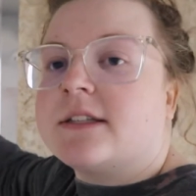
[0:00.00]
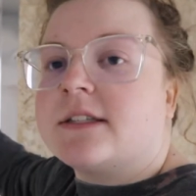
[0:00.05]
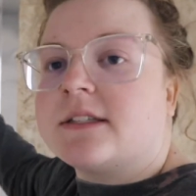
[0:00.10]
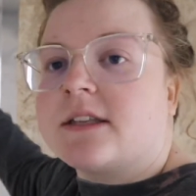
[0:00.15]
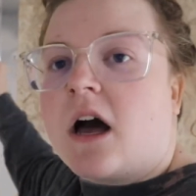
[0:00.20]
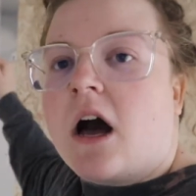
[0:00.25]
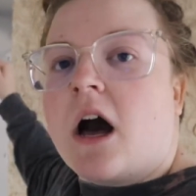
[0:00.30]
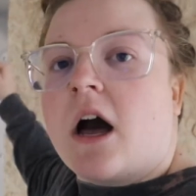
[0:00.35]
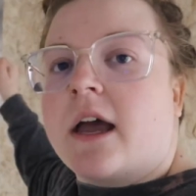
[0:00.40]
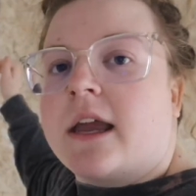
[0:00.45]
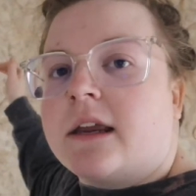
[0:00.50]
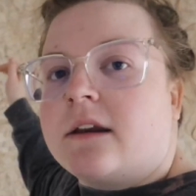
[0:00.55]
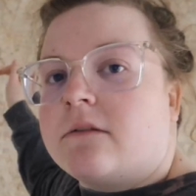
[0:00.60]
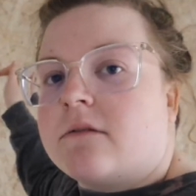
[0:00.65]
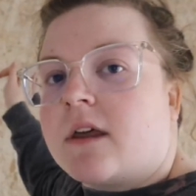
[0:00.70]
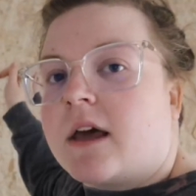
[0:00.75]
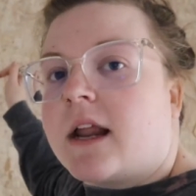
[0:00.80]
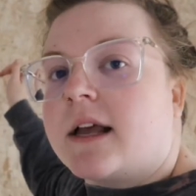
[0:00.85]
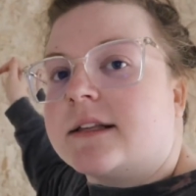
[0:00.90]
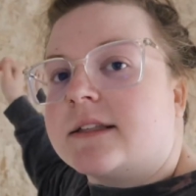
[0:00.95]
sign
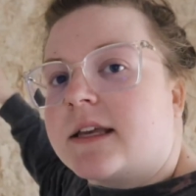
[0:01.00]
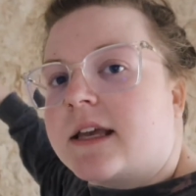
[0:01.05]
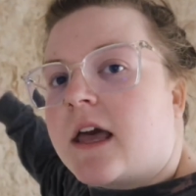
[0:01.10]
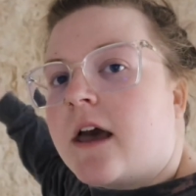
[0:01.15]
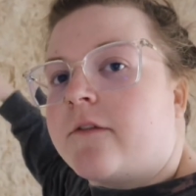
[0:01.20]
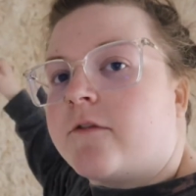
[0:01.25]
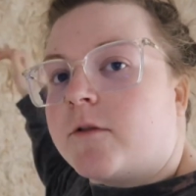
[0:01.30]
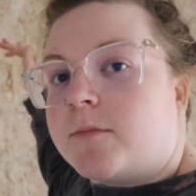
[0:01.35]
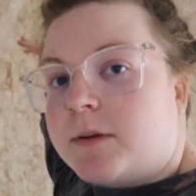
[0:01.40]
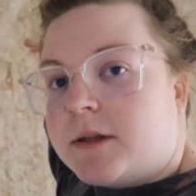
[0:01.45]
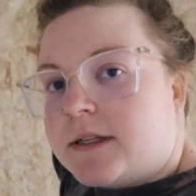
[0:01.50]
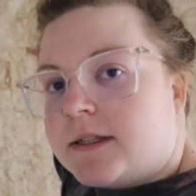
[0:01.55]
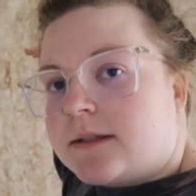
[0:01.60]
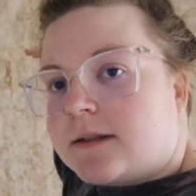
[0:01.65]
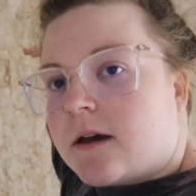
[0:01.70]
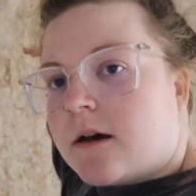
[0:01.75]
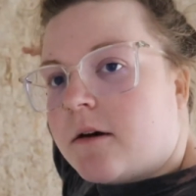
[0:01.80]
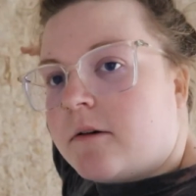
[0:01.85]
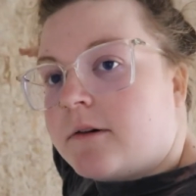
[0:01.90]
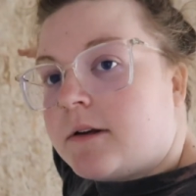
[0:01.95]
that has like Heifer Please
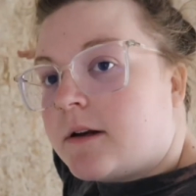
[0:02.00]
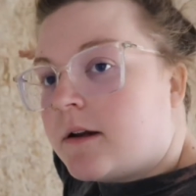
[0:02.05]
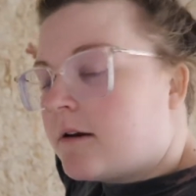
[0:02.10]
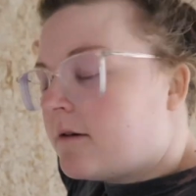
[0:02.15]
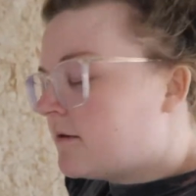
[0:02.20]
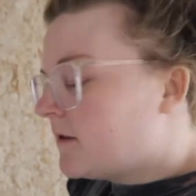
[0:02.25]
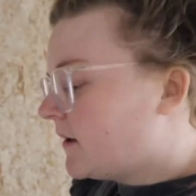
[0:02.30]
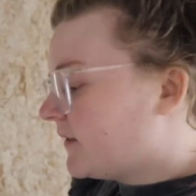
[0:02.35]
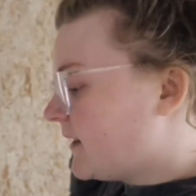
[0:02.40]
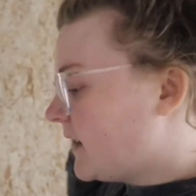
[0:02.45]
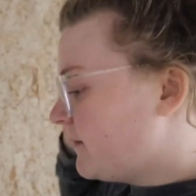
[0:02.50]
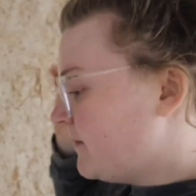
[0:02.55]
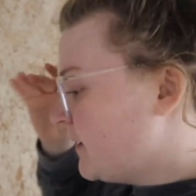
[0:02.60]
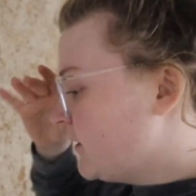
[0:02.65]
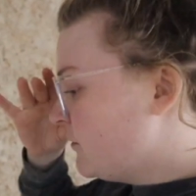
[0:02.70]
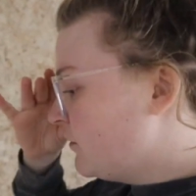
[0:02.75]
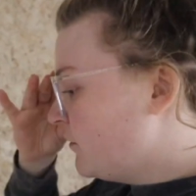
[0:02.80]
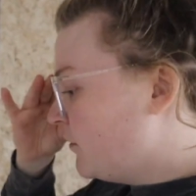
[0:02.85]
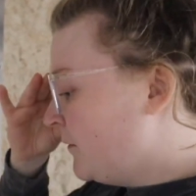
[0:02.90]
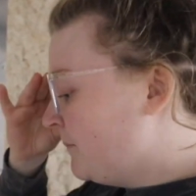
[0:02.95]
Co., you know, thought that'd be
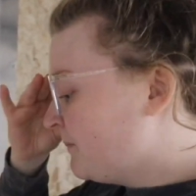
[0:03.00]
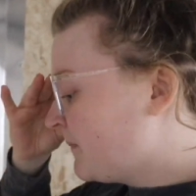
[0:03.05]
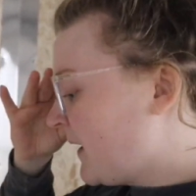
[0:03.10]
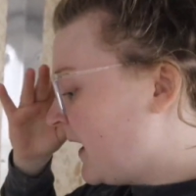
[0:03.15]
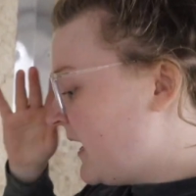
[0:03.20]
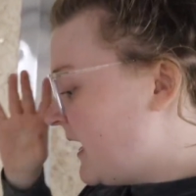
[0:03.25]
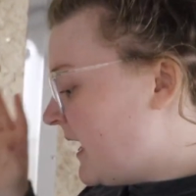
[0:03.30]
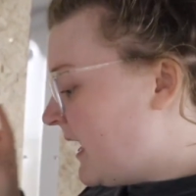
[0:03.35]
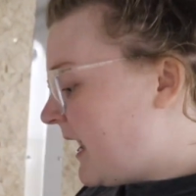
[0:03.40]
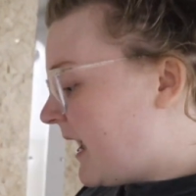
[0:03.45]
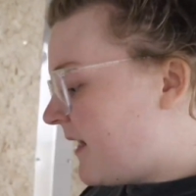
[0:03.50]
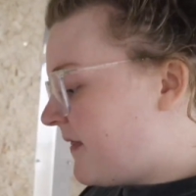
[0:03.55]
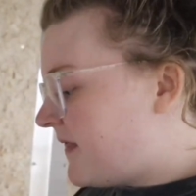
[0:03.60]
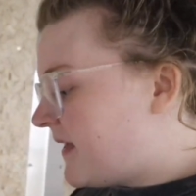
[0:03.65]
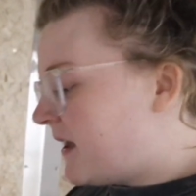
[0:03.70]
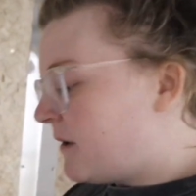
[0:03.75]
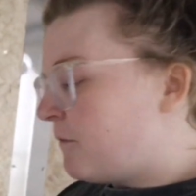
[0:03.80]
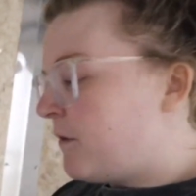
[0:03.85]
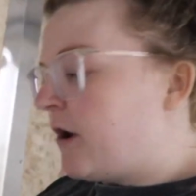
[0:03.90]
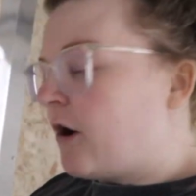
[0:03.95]
cool. And
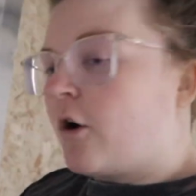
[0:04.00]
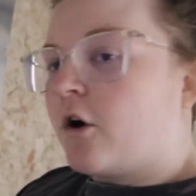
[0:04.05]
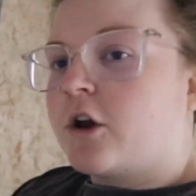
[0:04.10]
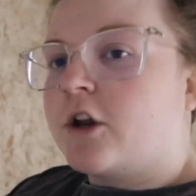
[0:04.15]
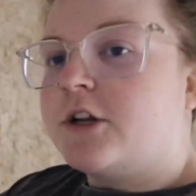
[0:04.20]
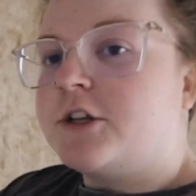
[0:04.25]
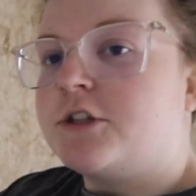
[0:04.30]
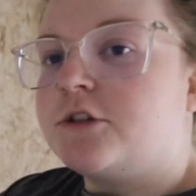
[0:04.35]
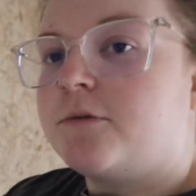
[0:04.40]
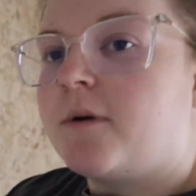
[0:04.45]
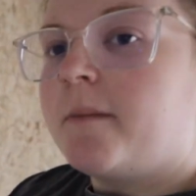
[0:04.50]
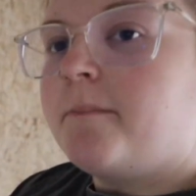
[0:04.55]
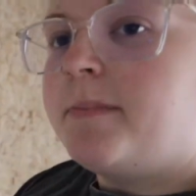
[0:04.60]
then we are gonna do a